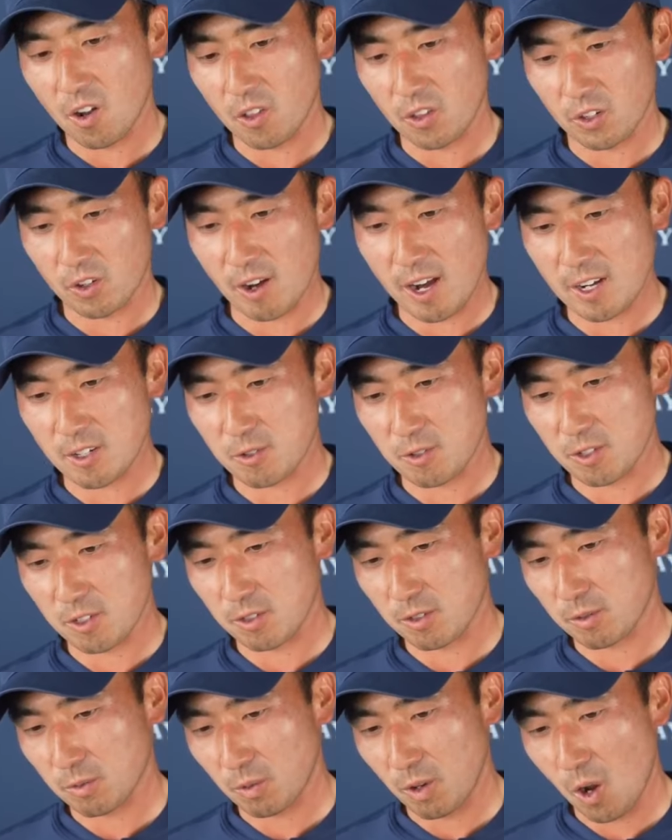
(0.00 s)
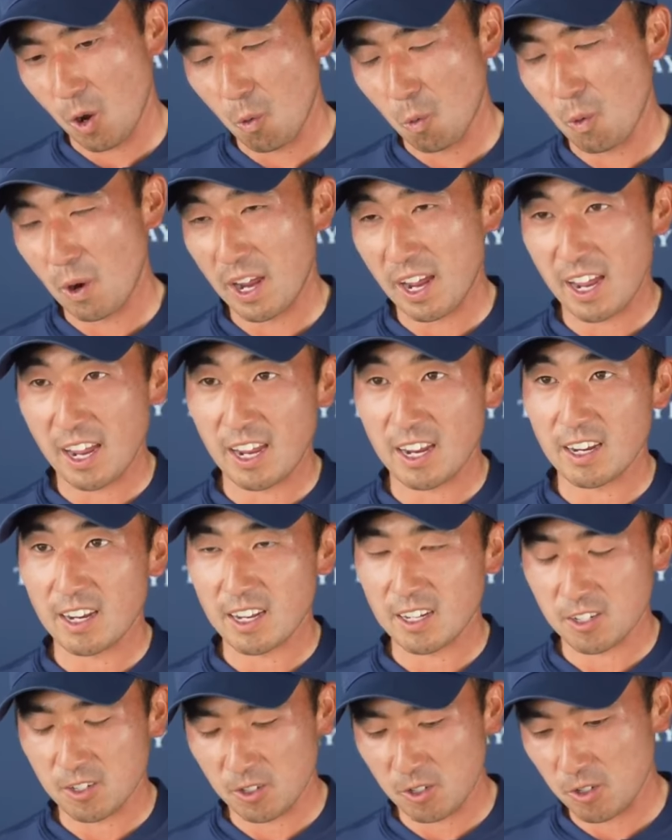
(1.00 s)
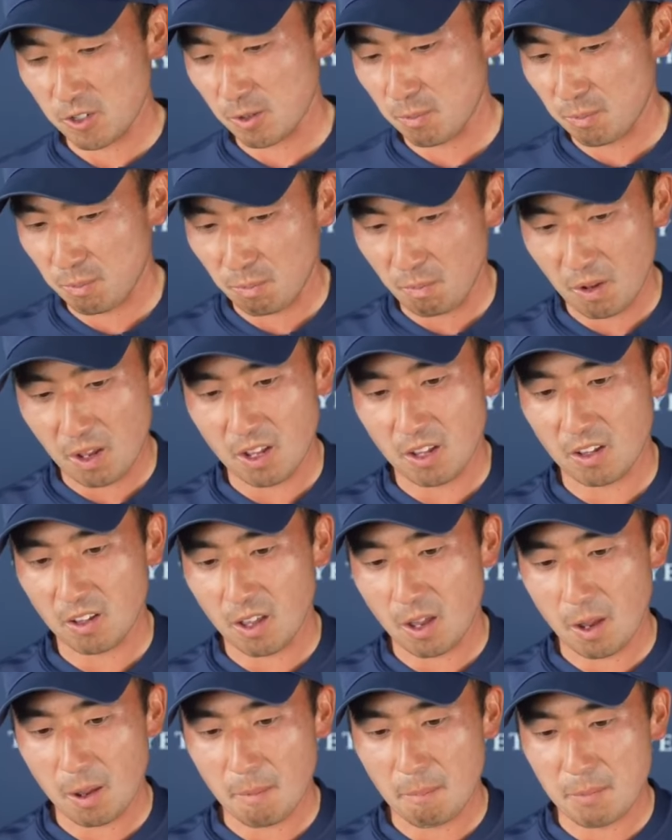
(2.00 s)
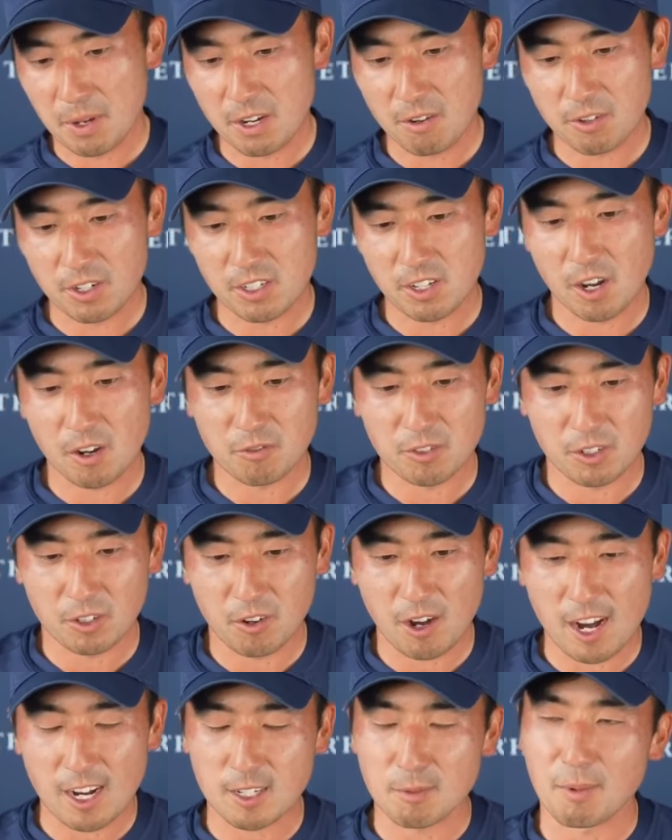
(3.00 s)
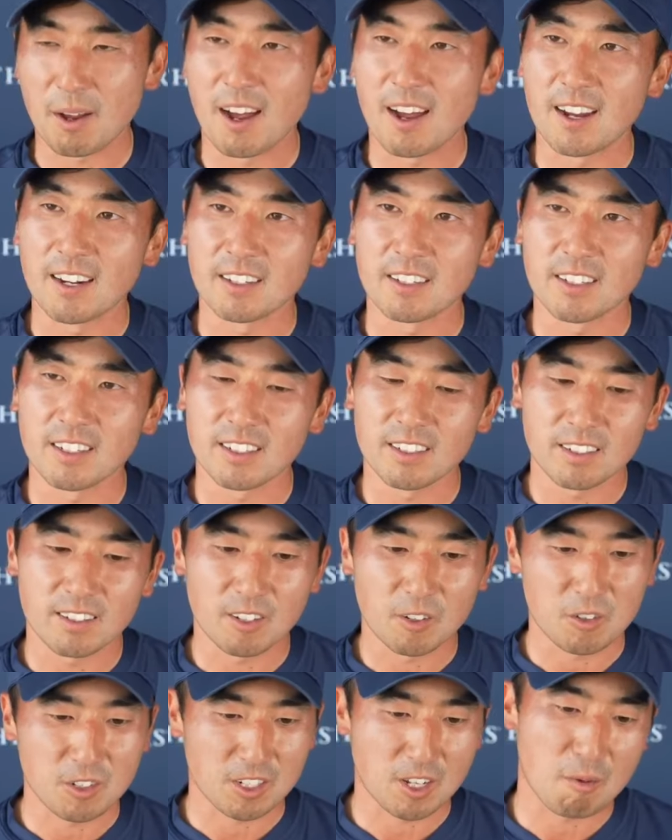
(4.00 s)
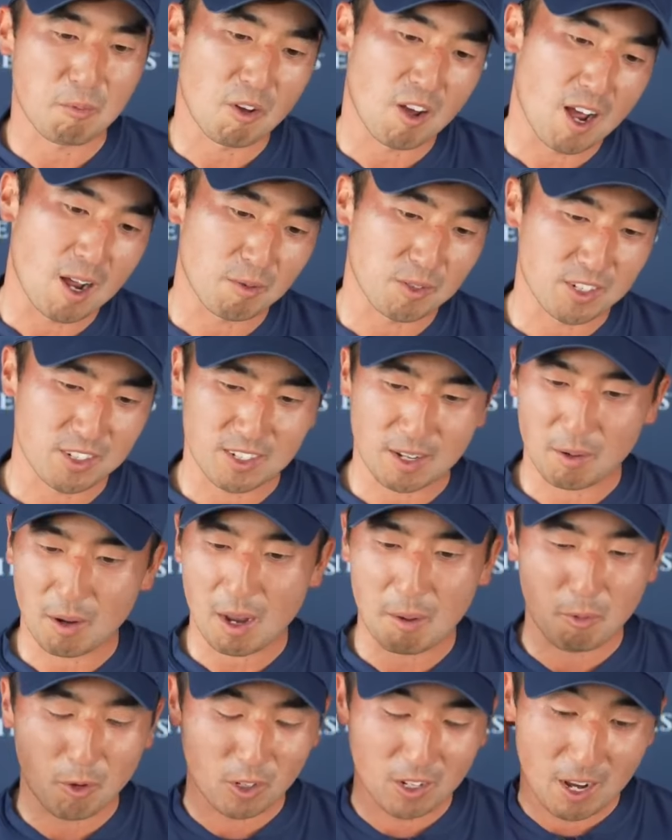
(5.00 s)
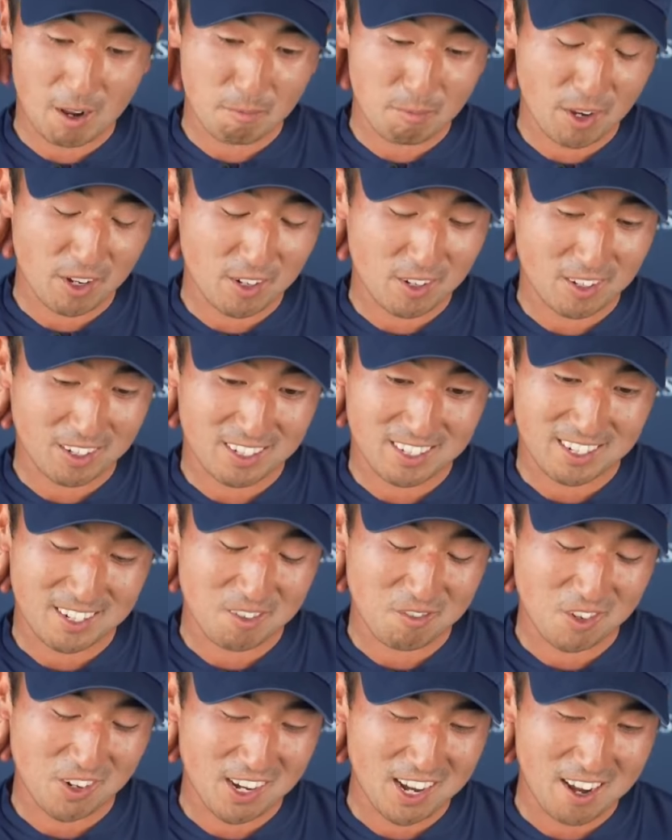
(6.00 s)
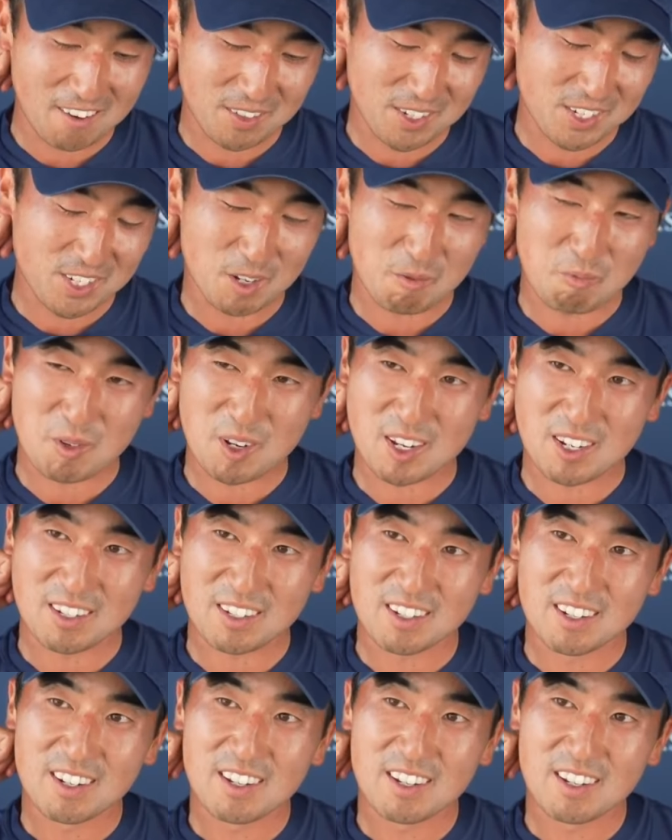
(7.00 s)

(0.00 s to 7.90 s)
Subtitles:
all the grass was away, and so there's a bit of a tuft of grass behind it. There was a couple of options. I pulled out putter because I didn't want to have to chip it.